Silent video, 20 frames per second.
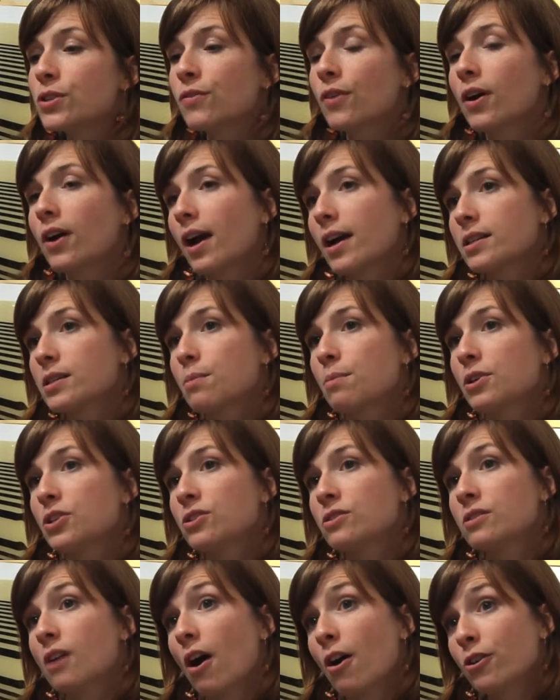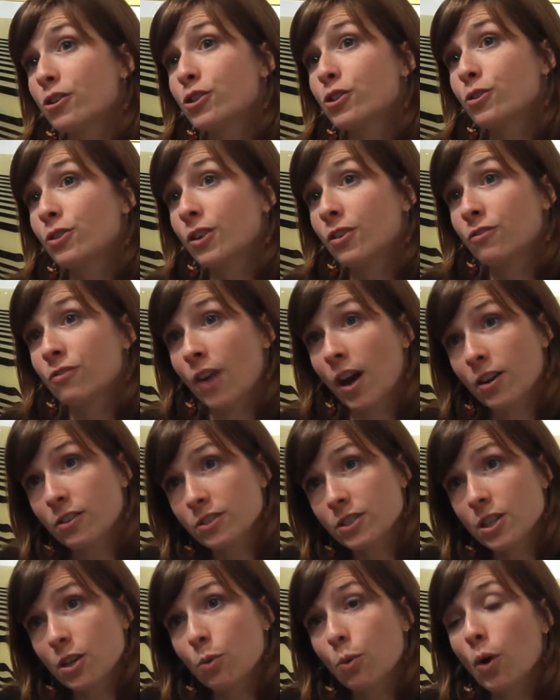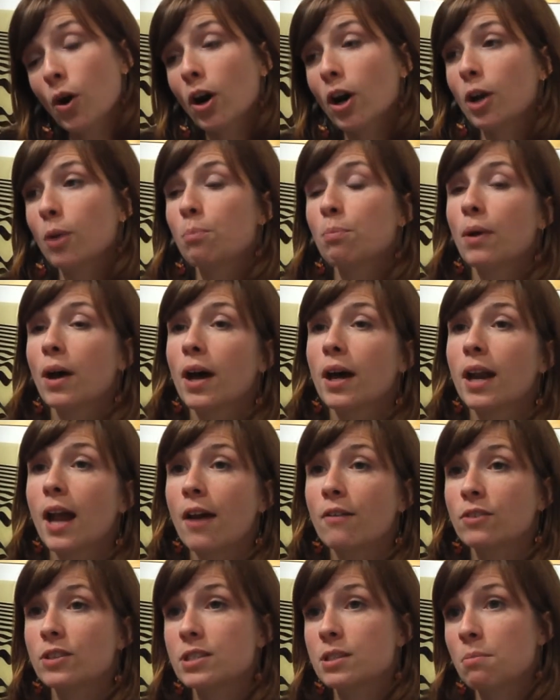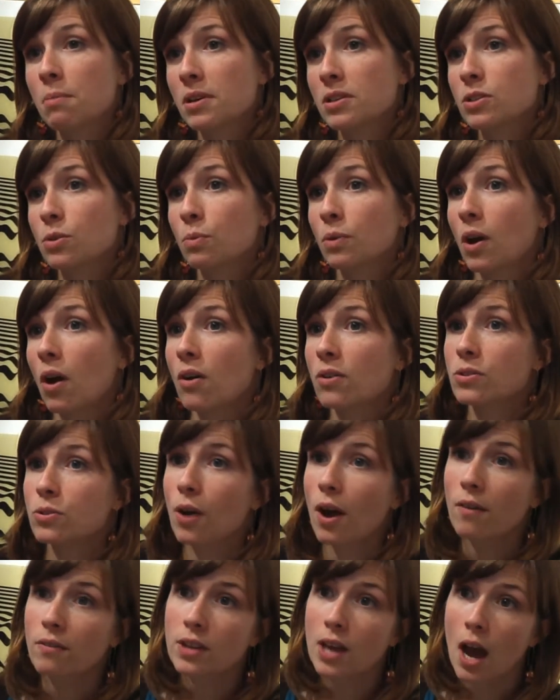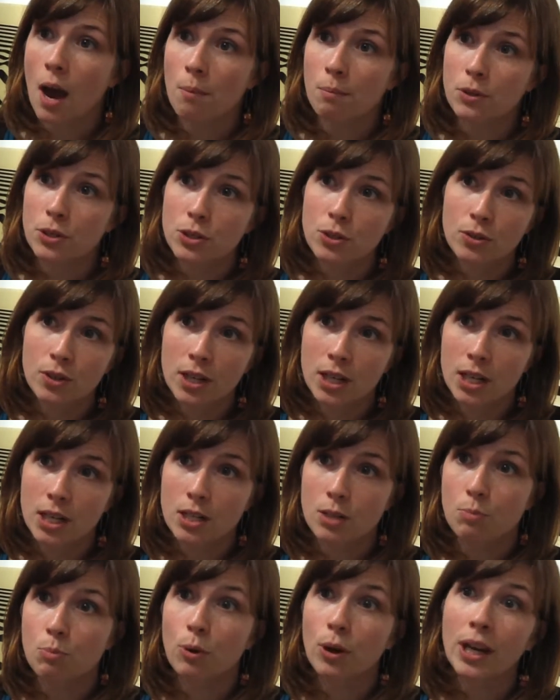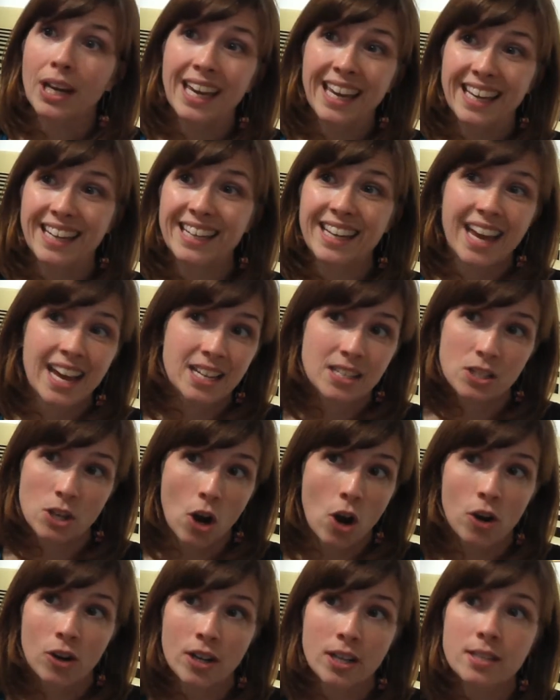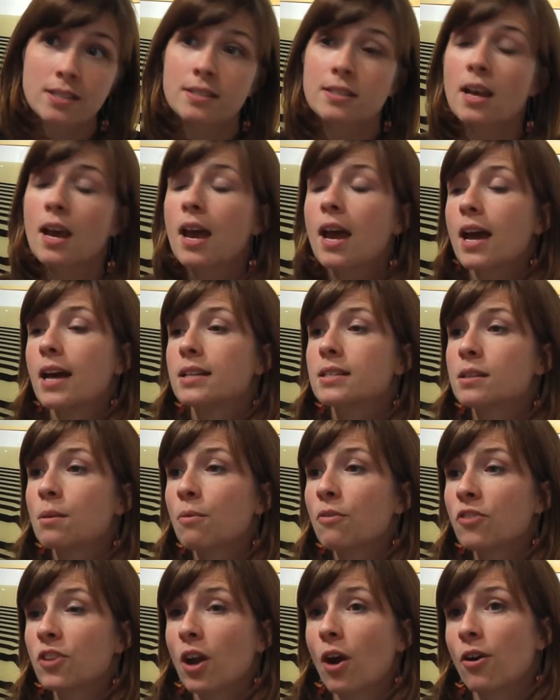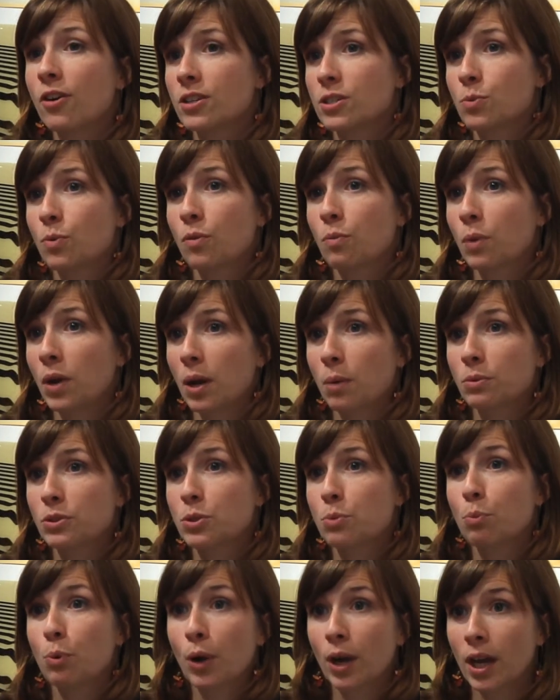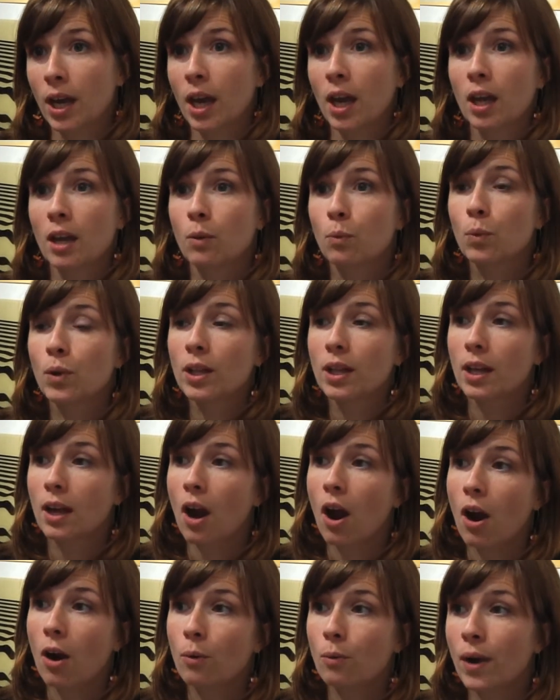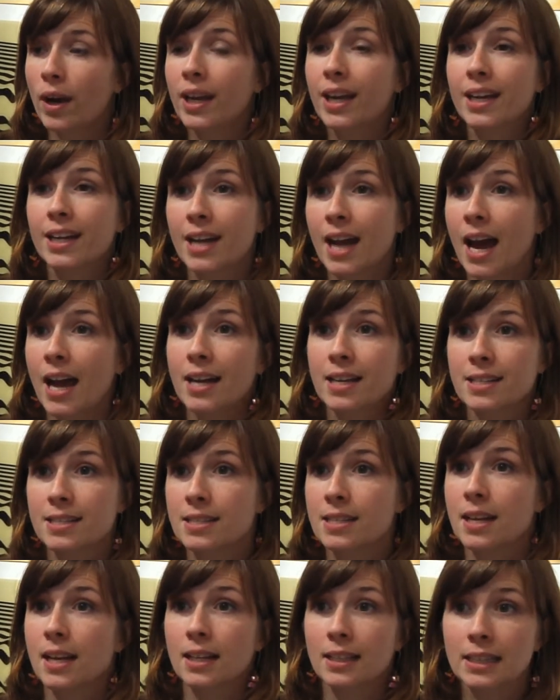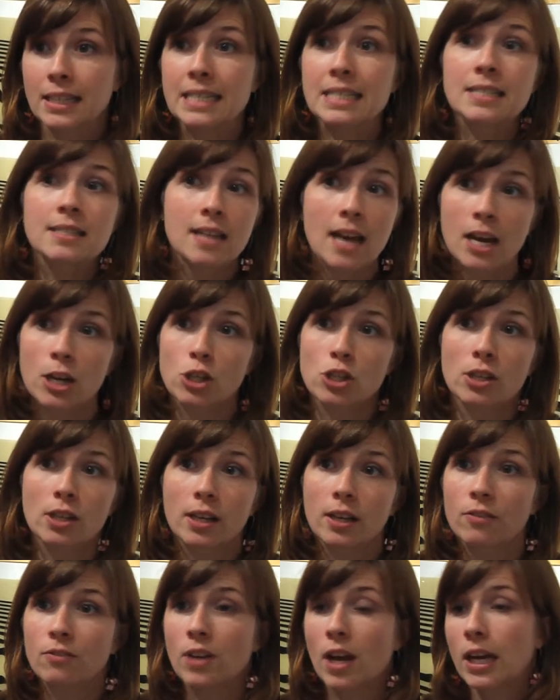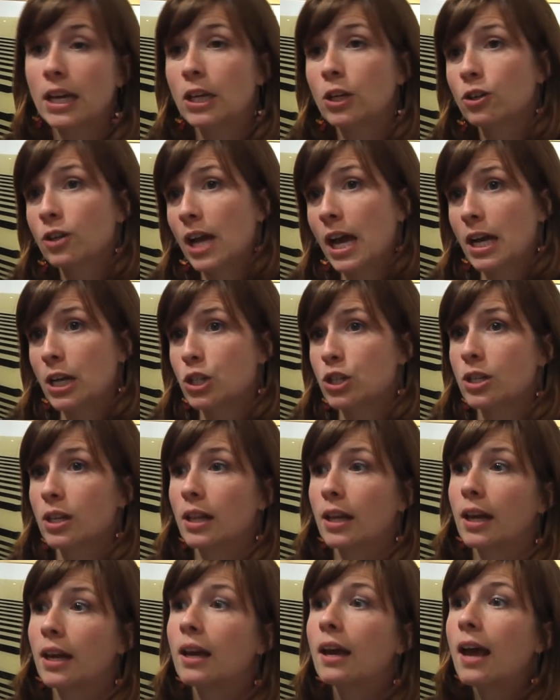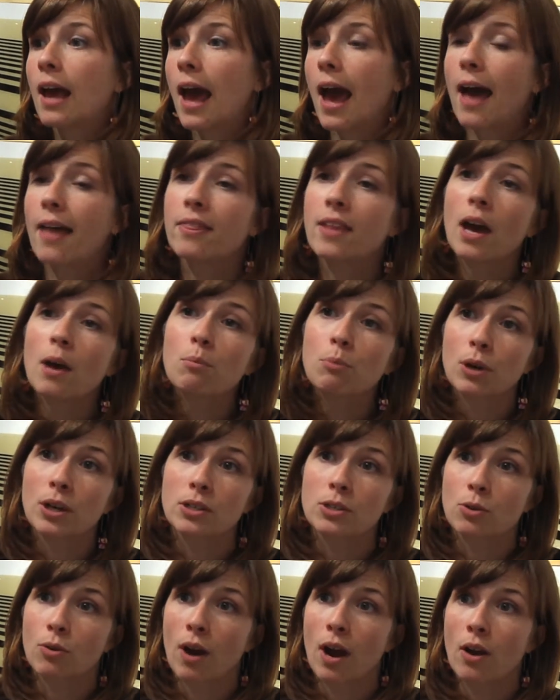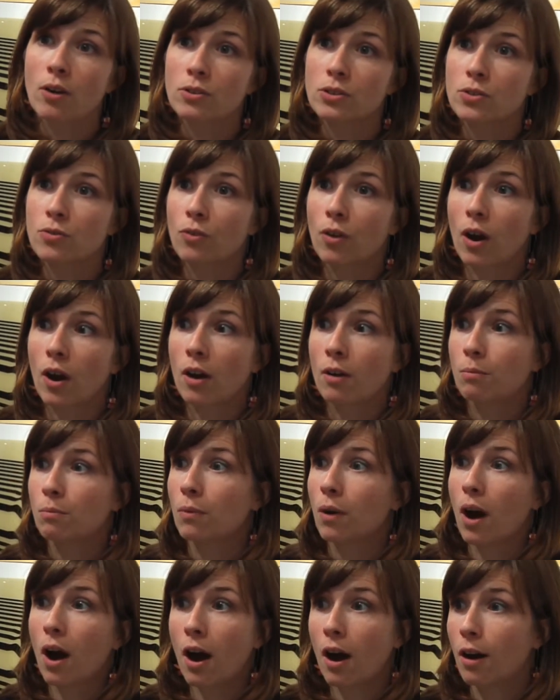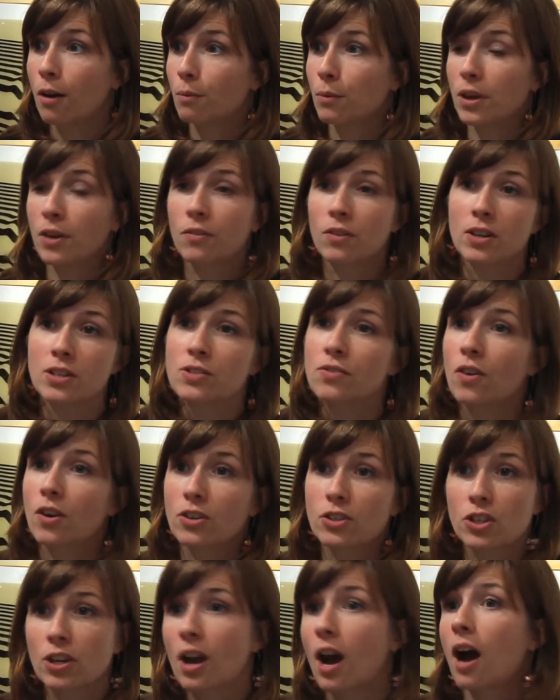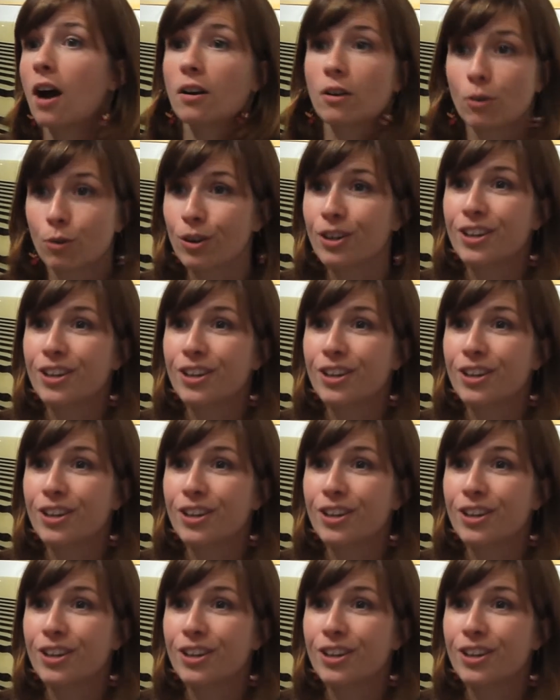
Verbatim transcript: of our exhibitions are student and faculty work, but every semester we also have the opportunity to bring in guest artists. And some of the artists we've been able to bring in really are recognized, at least nationally, if not internationally. And that brings crowds from um, even as far as Chicago or